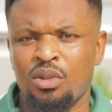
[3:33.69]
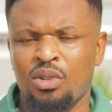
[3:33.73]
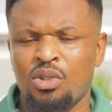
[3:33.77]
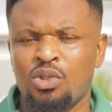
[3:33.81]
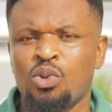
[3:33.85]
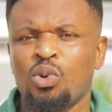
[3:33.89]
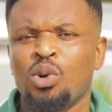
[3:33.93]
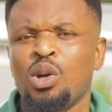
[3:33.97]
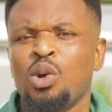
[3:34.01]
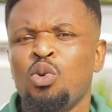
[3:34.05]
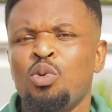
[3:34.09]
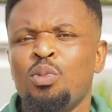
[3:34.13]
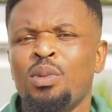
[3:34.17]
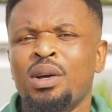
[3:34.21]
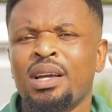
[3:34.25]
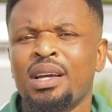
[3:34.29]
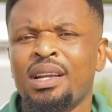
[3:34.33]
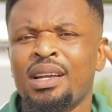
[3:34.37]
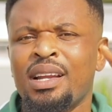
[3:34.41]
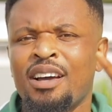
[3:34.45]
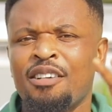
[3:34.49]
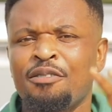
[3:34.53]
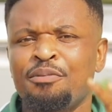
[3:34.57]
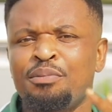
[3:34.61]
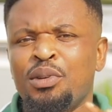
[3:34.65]
So a woman
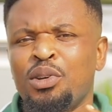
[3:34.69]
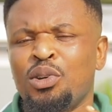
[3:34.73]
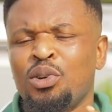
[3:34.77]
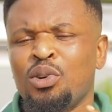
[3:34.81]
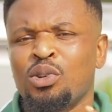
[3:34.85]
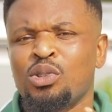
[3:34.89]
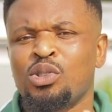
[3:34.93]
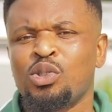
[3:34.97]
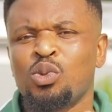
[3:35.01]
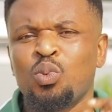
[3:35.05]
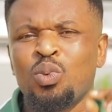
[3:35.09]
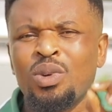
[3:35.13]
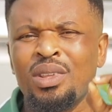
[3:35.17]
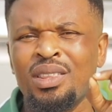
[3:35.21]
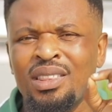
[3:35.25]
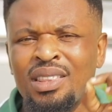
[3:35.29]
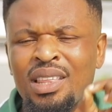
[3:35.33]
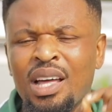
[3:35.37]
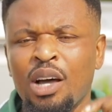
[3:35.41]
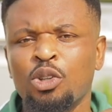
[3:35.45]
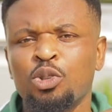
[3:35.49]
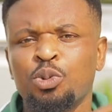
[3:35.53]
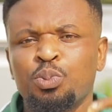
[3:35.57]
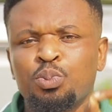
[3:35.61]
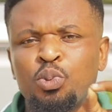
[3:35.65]
can have periods
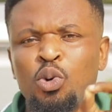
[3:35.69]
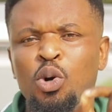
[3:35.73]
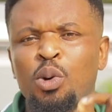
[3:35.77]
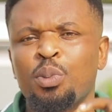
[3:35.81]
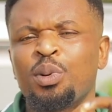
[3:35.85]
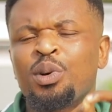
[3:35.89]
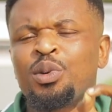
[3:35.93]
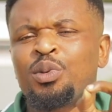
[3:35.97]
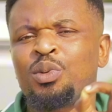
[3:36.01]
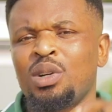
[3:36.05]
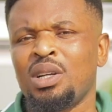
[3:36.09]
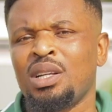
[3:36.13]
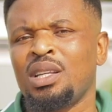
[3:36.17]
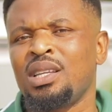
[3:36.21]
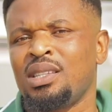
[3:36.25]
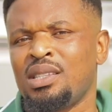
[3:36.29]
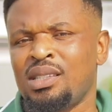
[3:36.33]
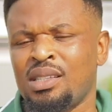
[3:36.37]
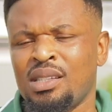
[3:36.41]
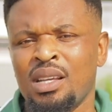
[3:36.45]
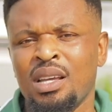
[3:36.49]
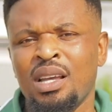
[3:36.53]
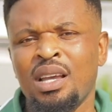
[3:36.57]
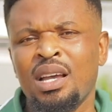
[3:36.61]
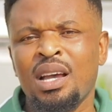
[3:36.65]
without proper
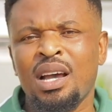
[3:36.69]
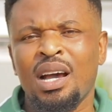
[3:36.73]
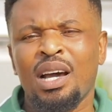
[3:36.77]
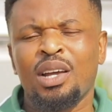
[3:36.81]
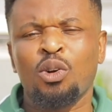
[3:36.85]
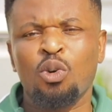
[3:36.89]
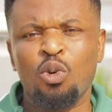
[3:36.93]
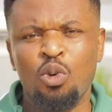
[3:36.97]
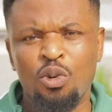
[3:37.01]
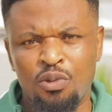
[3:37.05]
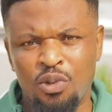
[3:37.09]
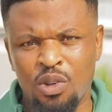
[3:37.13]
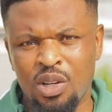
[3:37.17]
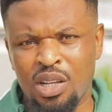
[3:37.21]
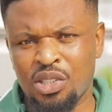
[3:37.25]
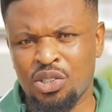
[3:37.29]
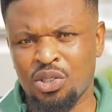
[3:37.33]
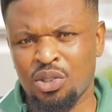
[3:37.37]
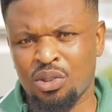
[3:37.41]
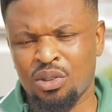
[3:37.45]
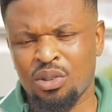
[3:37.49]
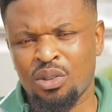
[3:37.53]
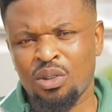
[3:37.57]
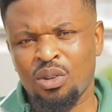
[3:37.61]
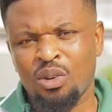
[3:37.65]
release and ovulation